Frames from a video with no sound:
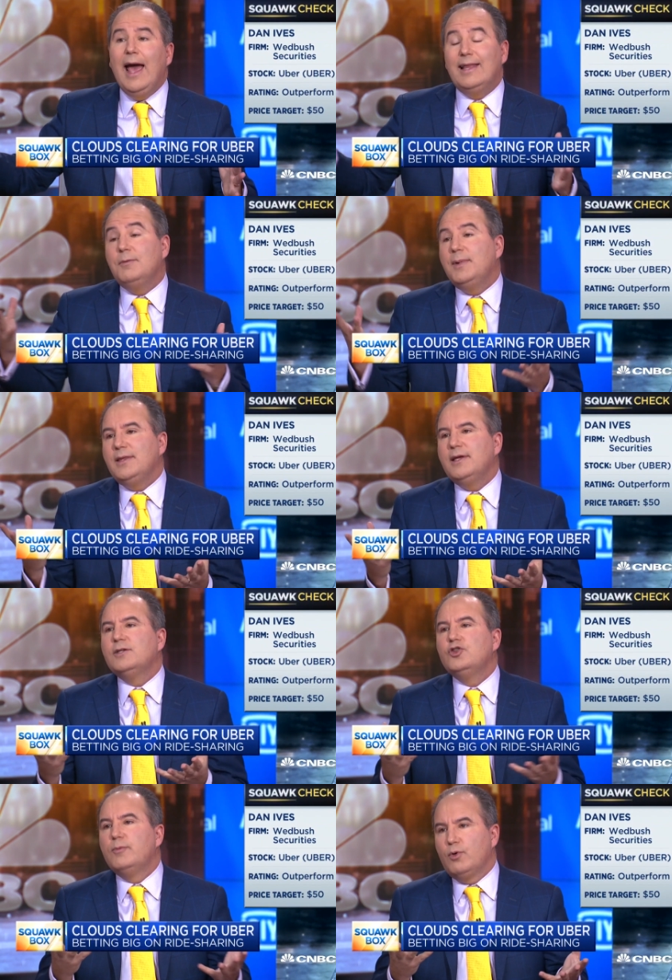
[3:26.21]
And the big thing
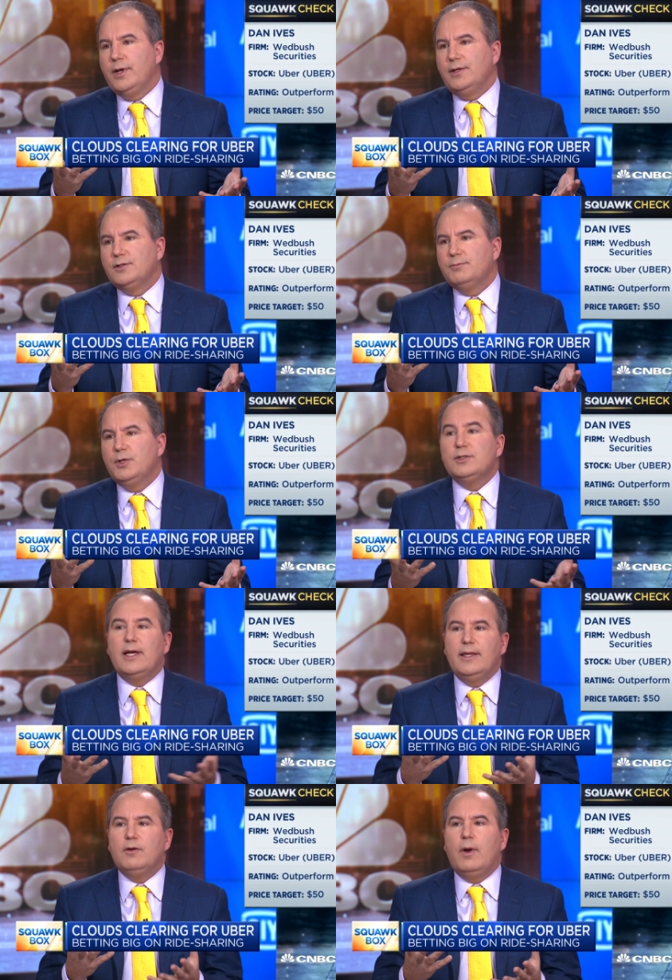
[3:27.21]
is Uber Eats, because
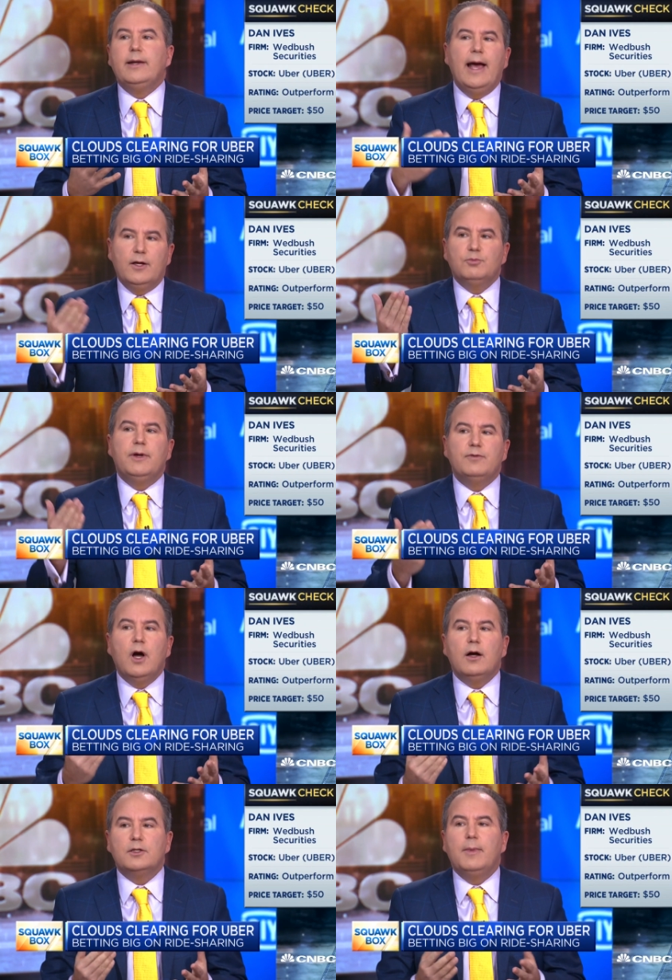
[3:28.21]
I think right now, as we've
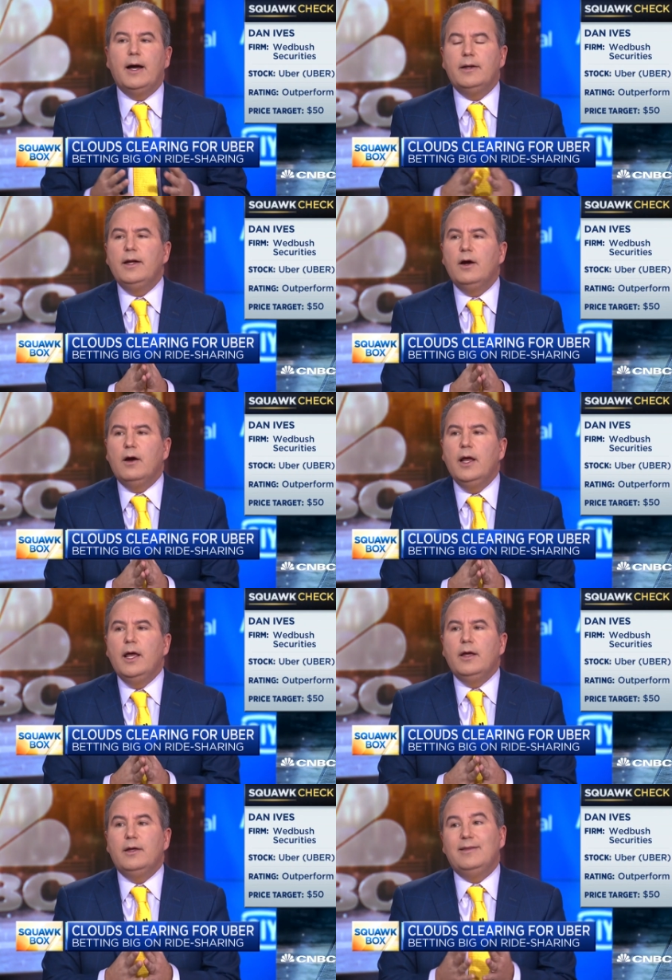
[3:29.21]
talked about here,
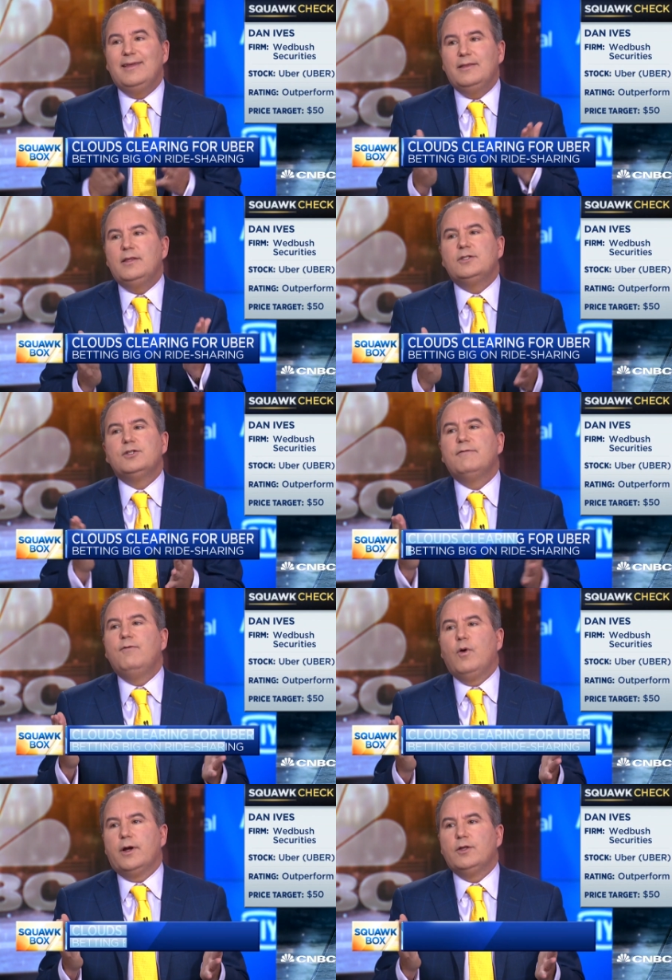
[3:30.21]
it, it, this is a
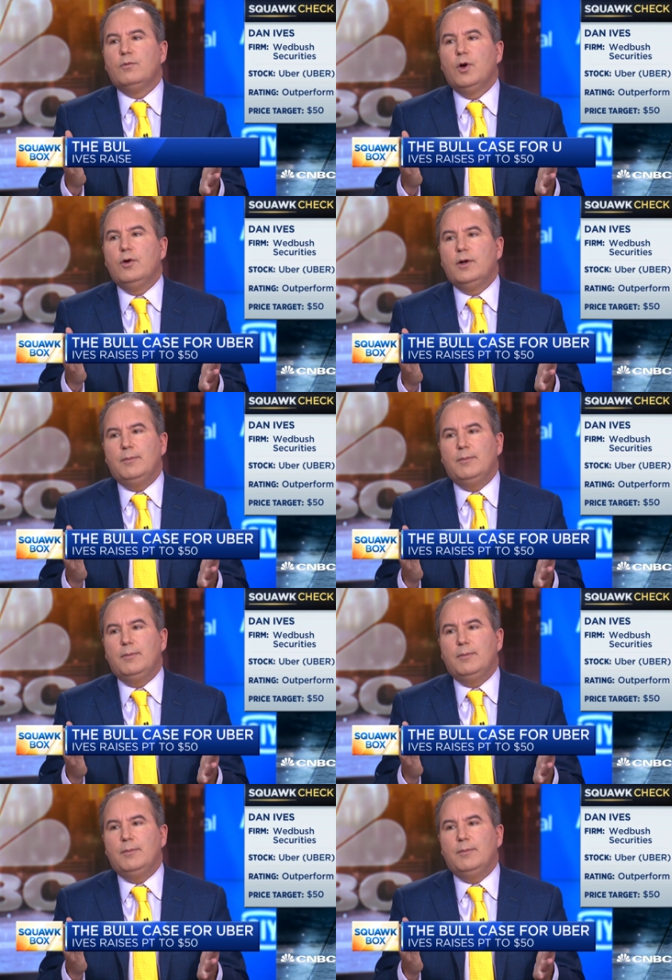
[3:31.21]
fork in the road.